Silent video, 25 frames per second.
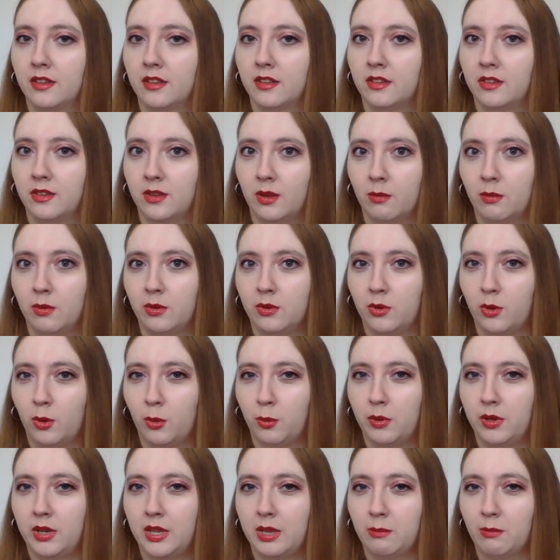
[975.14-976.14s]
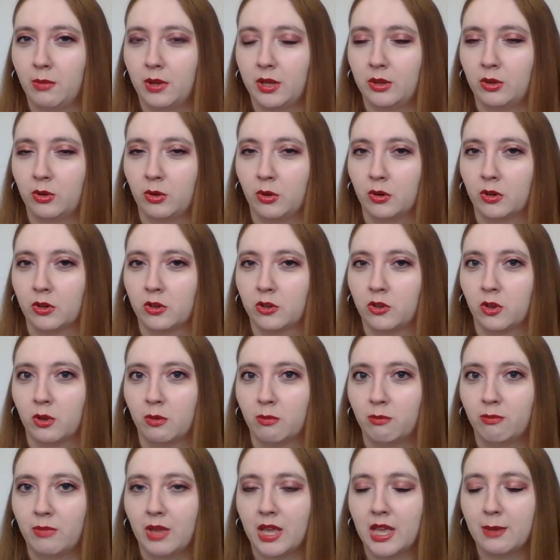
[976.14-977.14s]
someone's opening my door, so
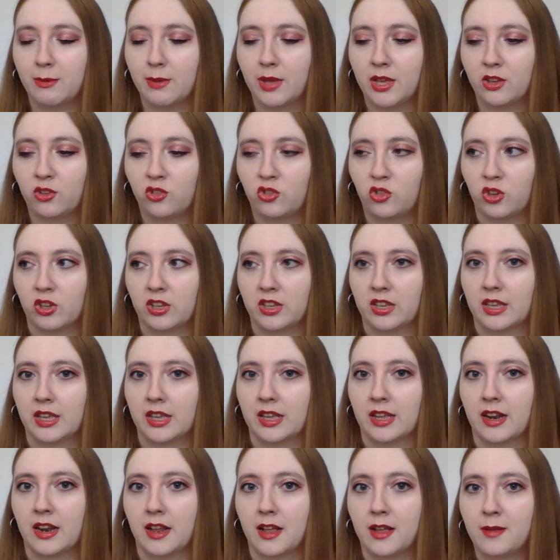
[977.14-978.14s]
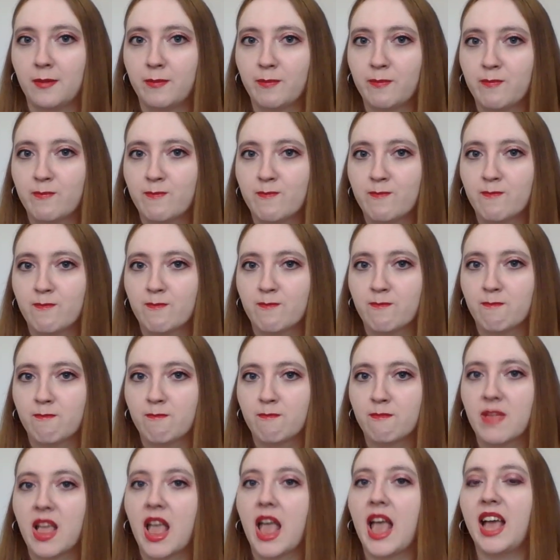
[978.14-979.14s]
maybe I should get up
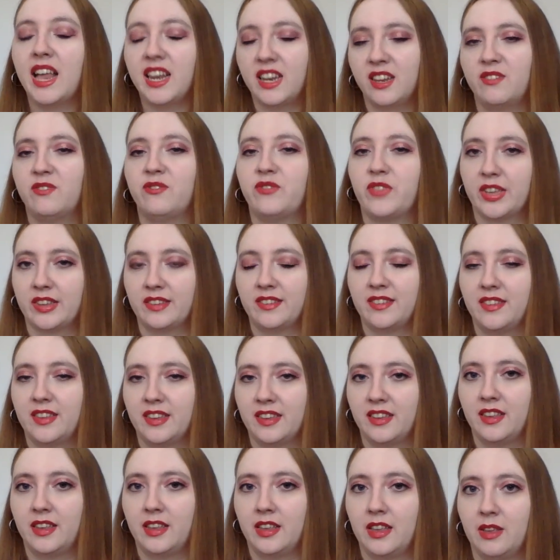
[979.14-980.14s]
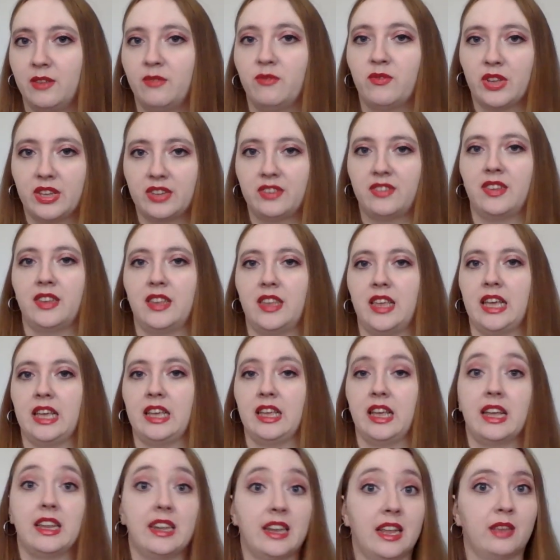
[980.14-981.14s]
and investigate.
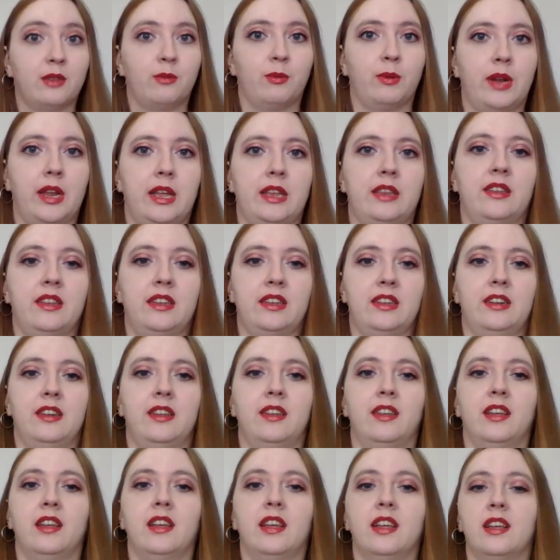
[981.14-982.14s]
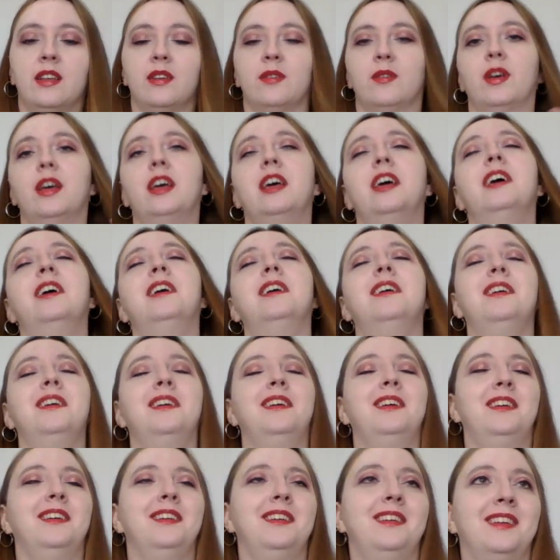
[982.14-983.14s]
And that's what I did.
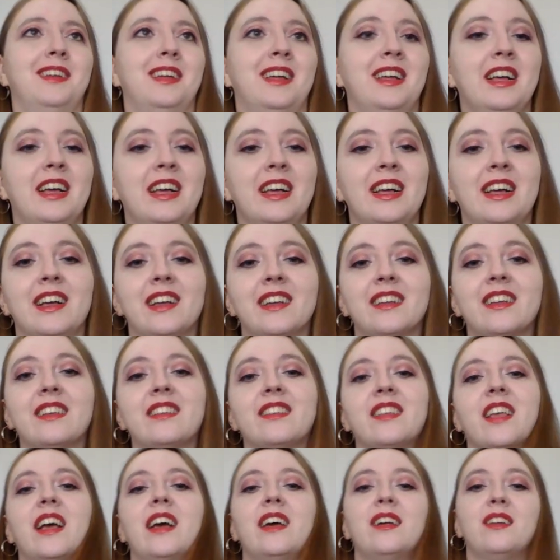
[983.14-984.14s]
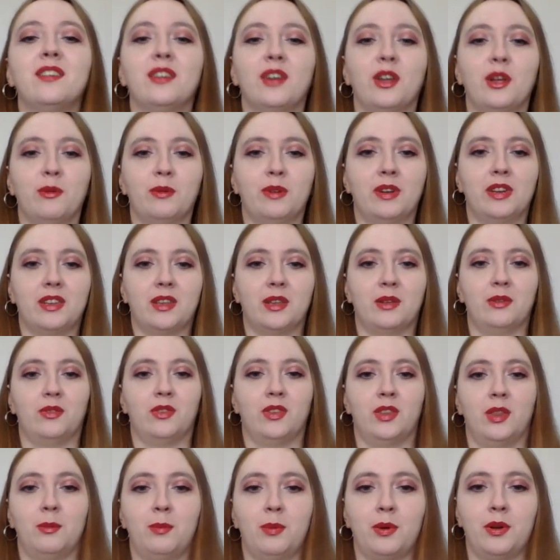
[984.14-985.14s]
Because I don't know, when it comes
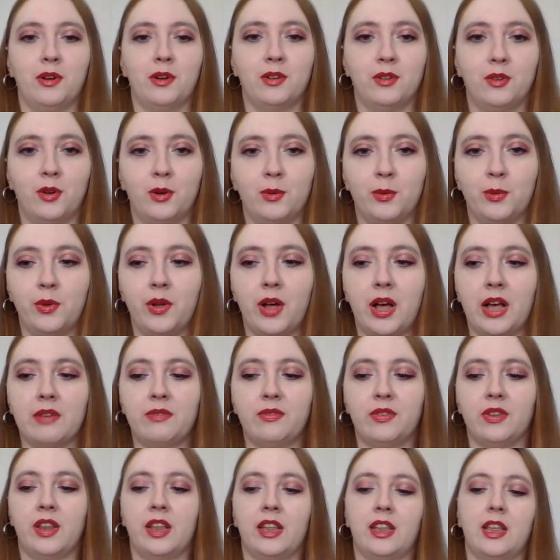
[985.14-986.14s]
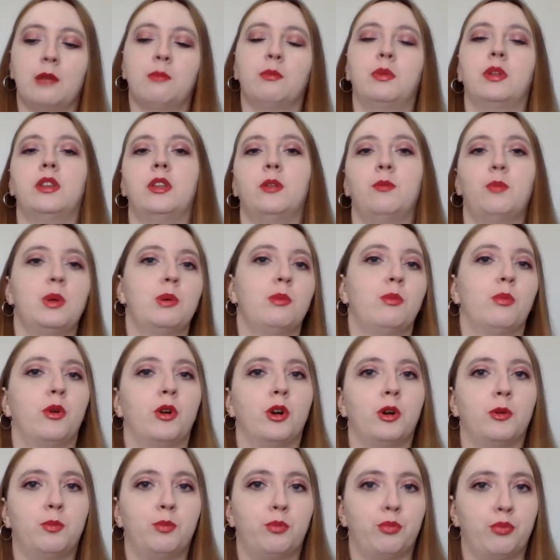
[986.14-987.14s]
to the paranormal, I feel like I'm a little bit
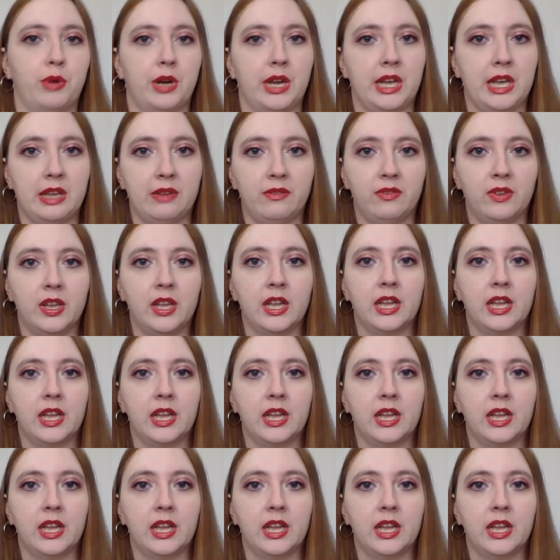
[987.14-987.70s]
more brave